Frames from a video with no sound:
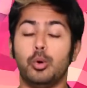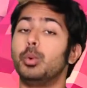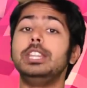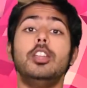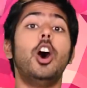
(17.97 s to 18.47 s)

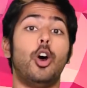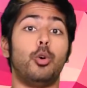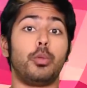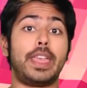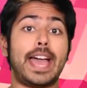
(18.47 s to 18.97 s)
We
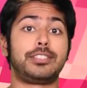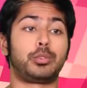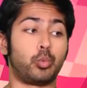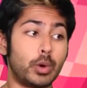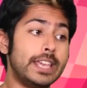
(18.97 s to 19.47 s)
know
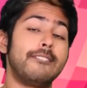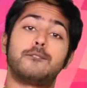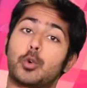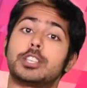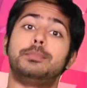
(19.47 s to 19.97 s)
that
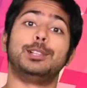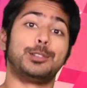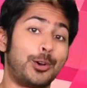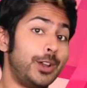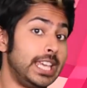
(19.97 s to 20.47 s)
reinforcement
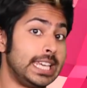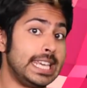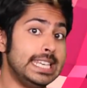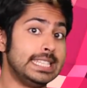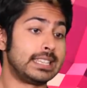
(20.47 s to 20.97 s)
learning
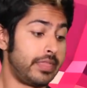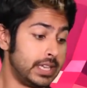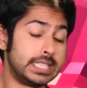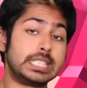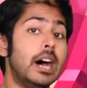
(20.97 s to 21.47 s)
is
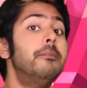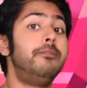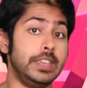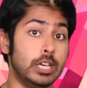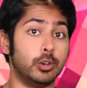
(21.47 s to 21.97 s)
the
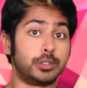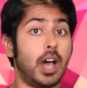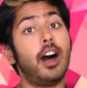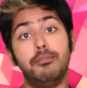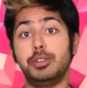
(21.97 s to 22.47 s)
subfield
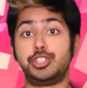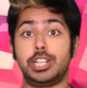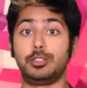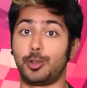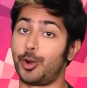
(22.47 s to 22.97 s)
of
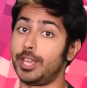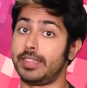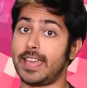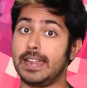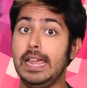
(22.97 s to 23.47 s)
machine
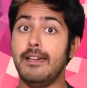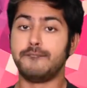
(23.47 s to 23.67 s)
learning that